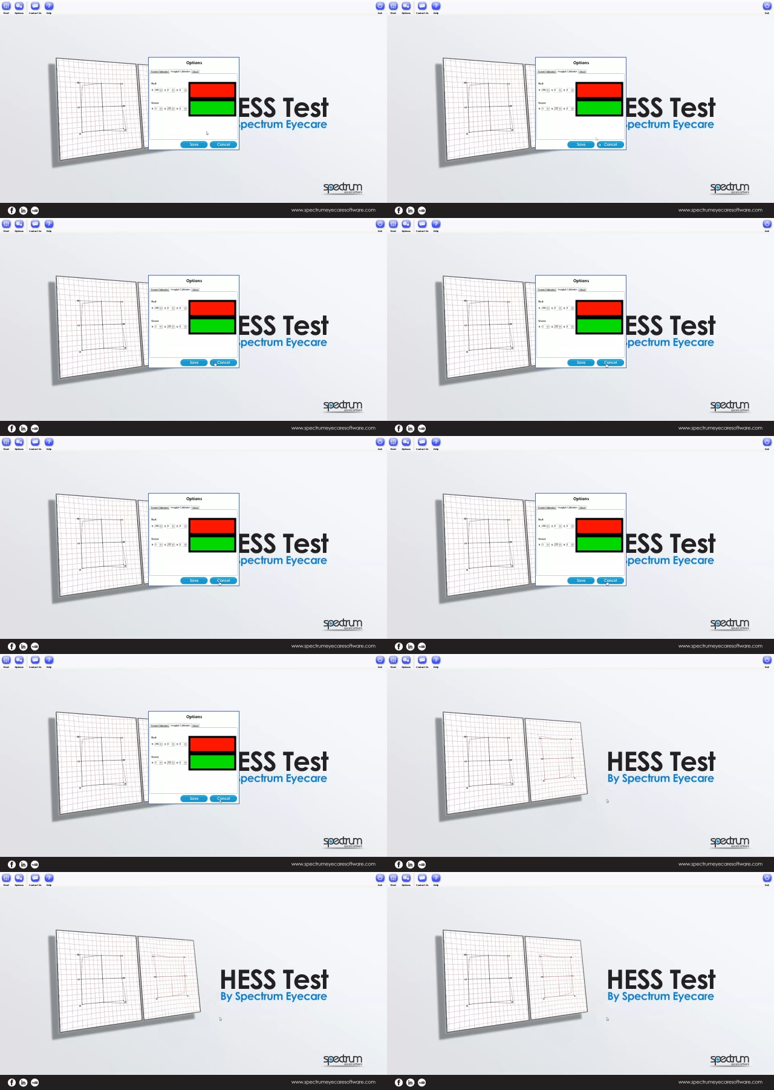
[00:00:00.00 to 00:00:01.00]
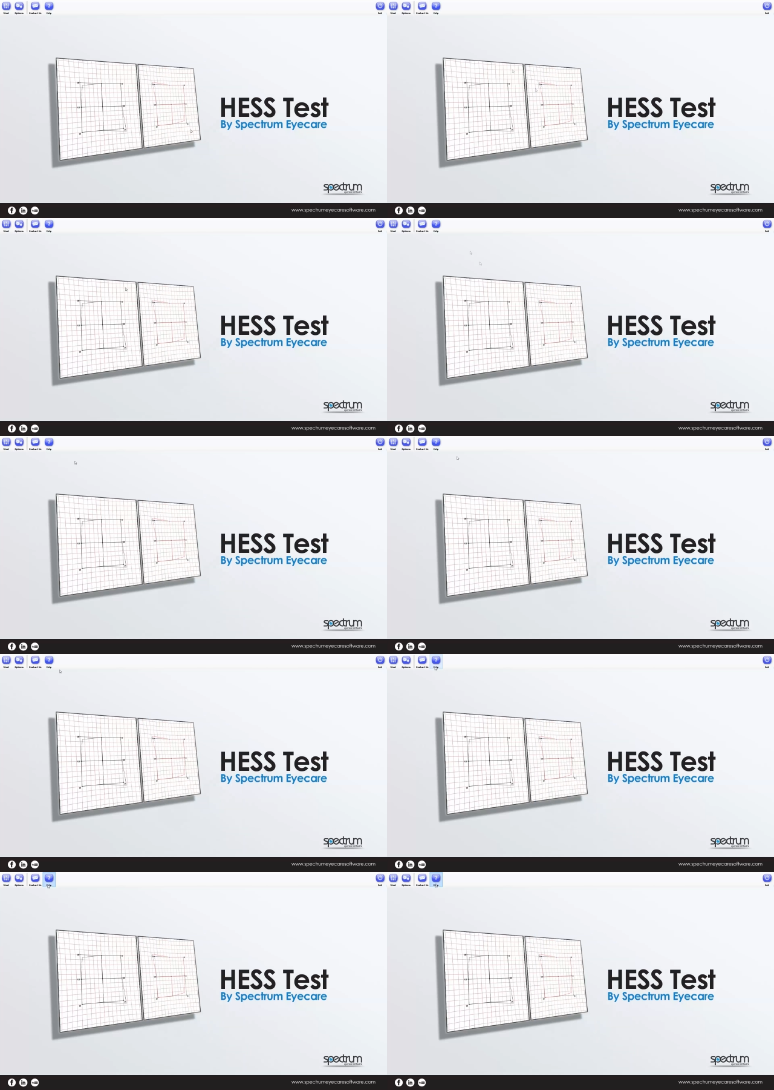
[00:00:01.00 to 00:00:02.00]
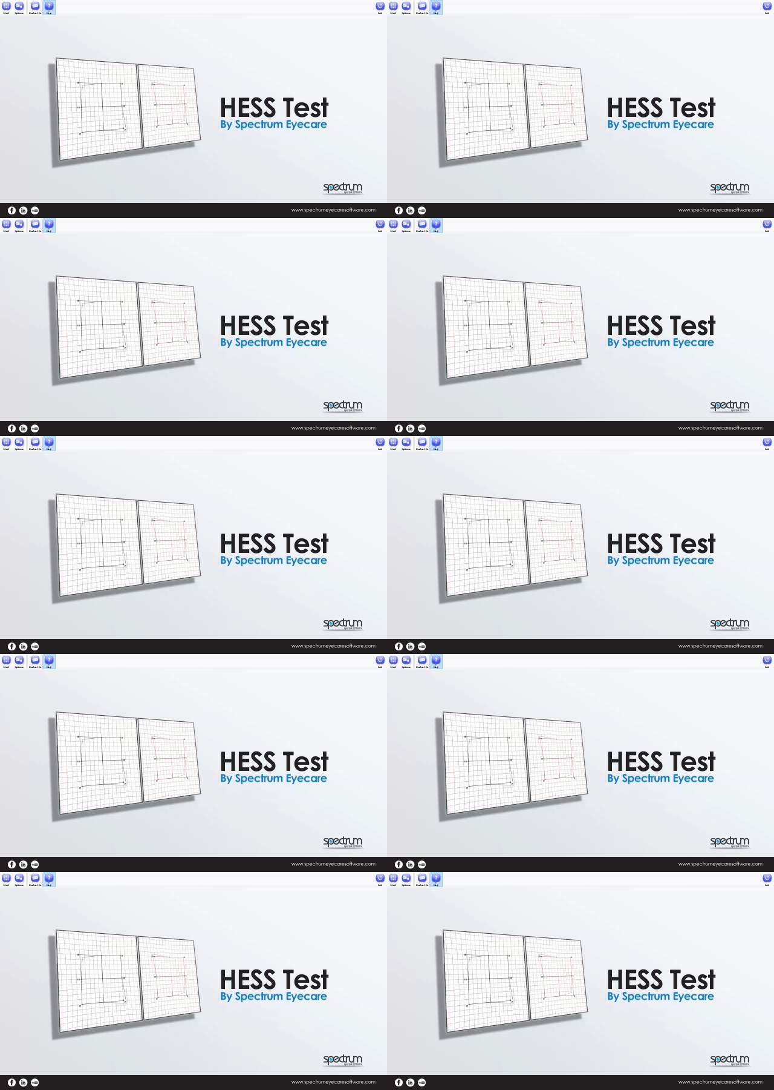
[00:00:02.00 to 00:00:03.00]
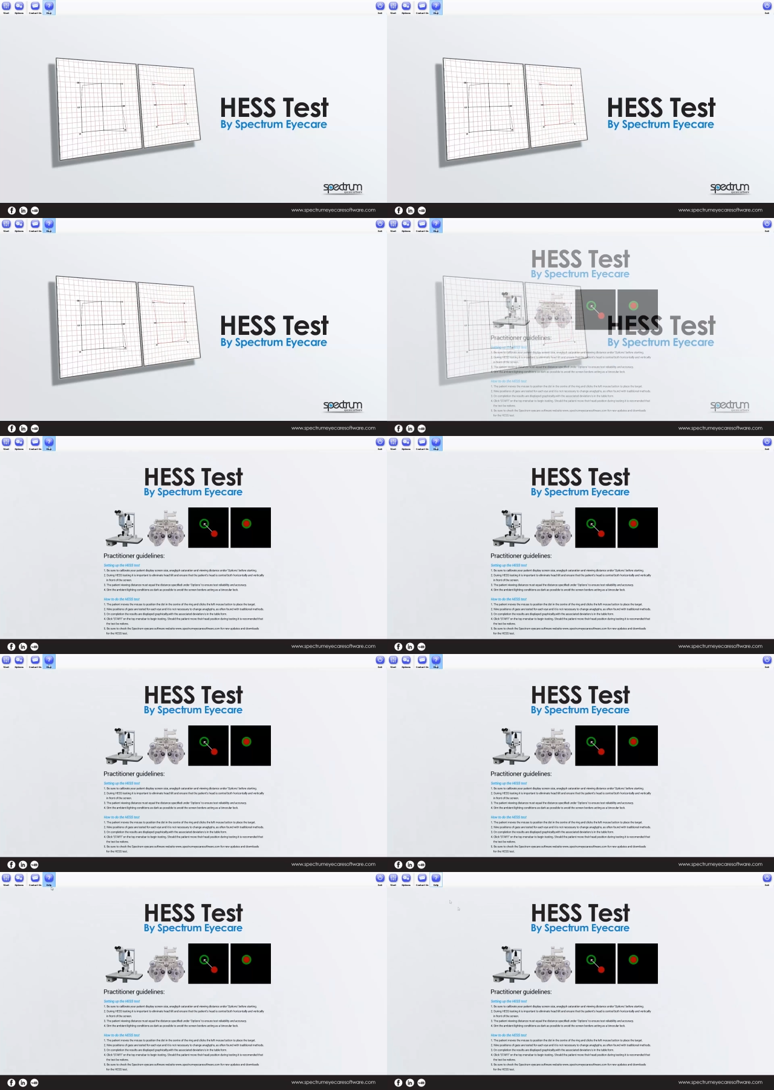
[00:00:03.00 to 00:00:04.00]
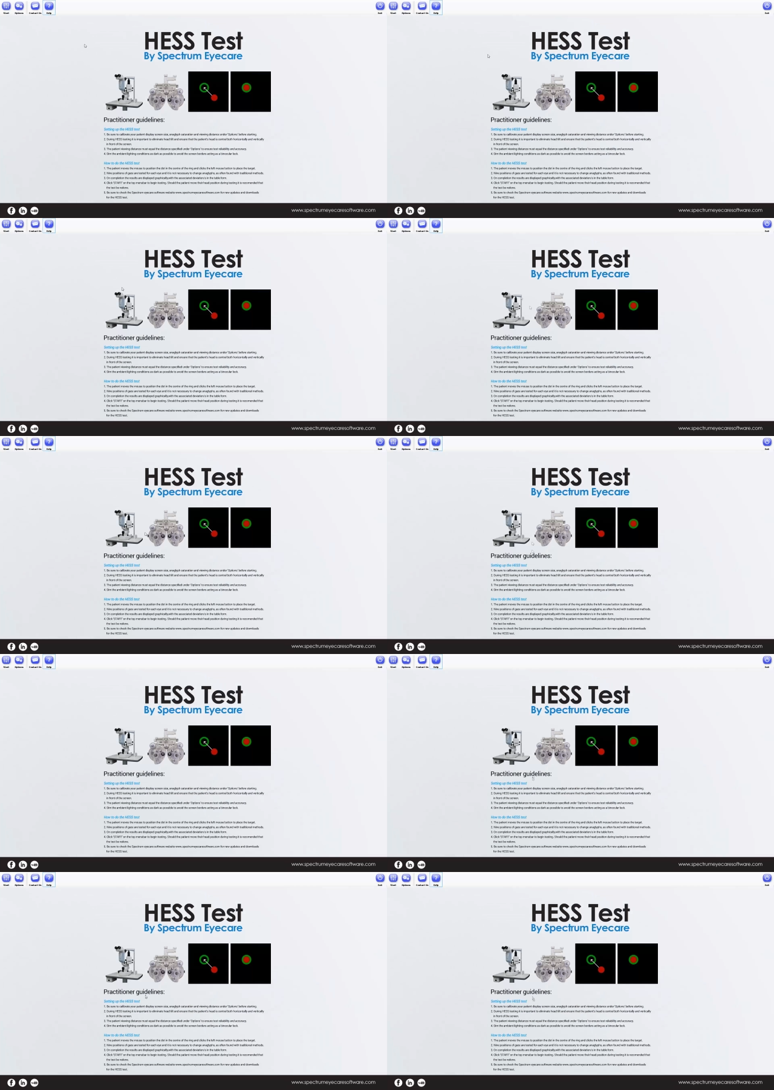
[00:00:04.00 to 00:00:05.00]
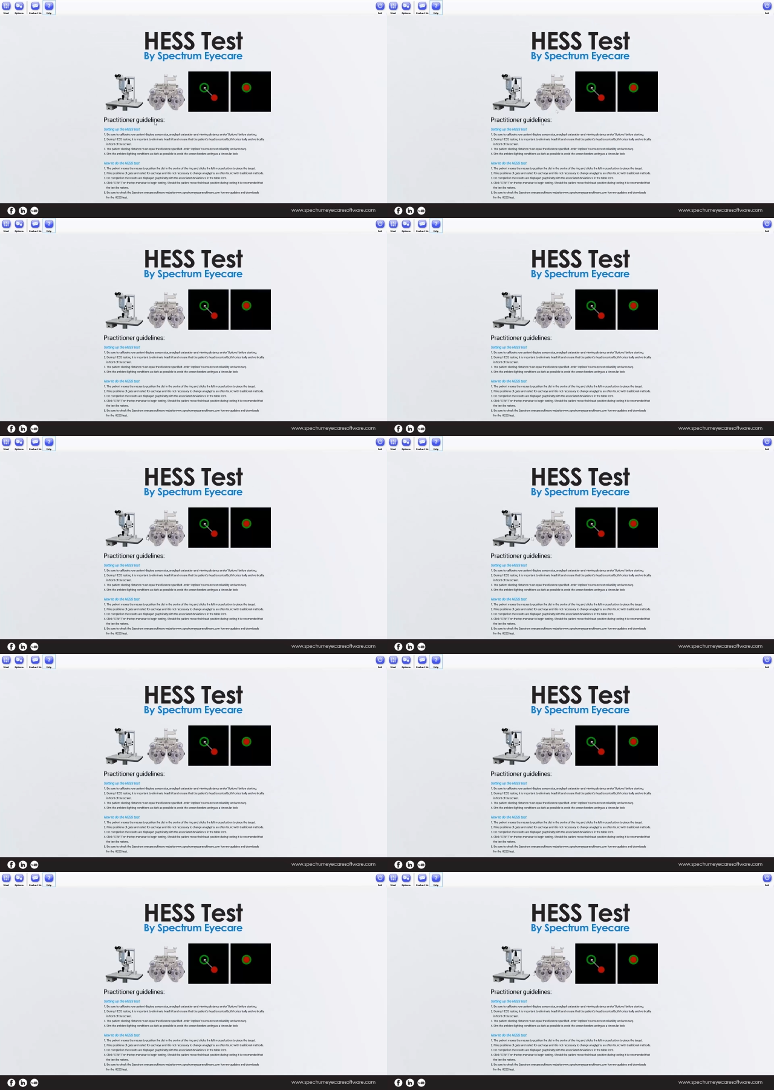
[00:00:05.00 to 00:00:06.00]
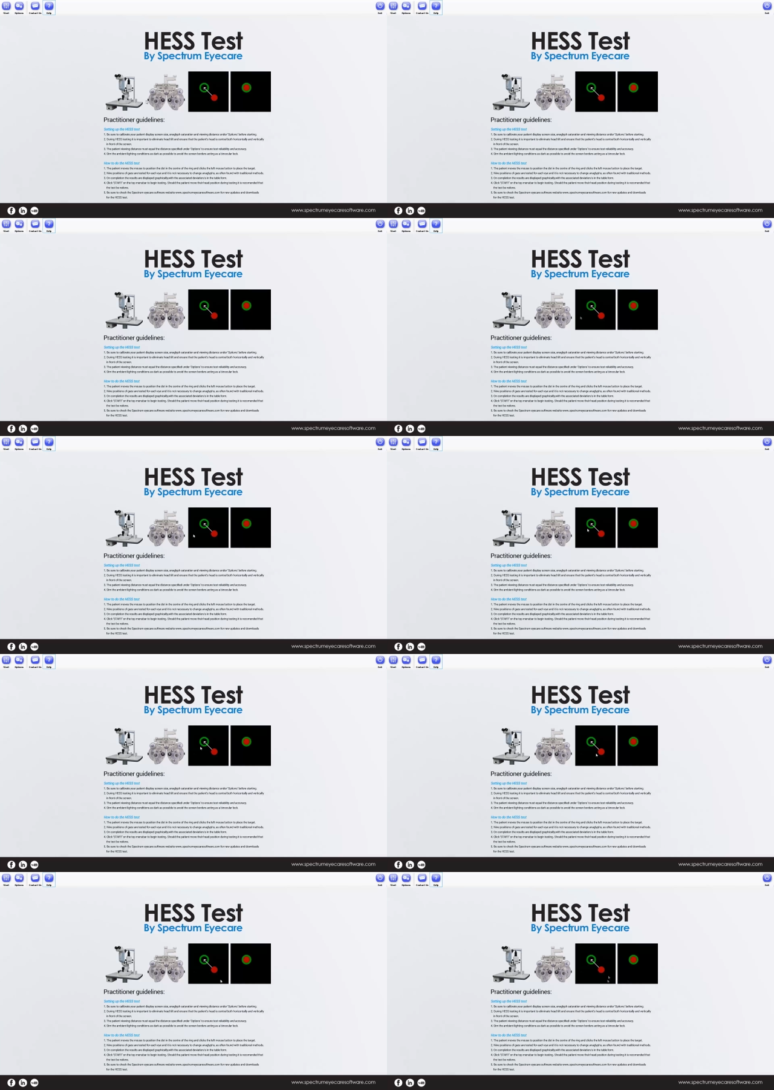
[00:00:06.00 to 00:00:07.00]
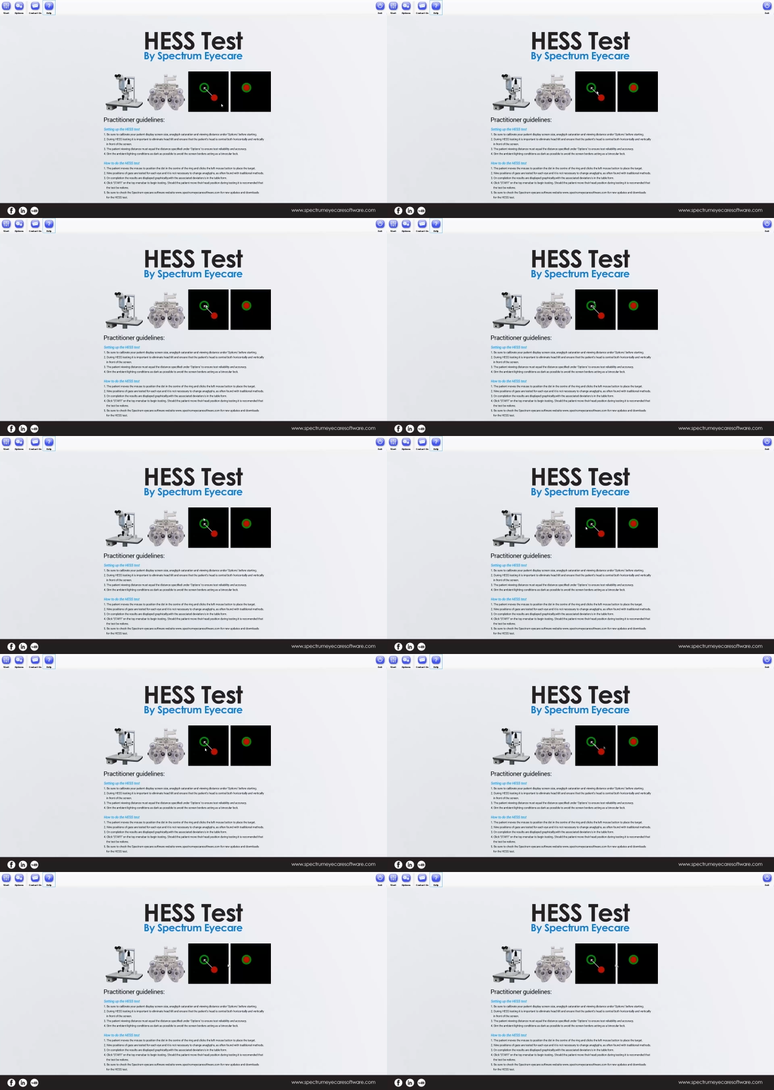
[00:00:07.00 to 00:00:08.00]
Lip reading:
(no speaker visible)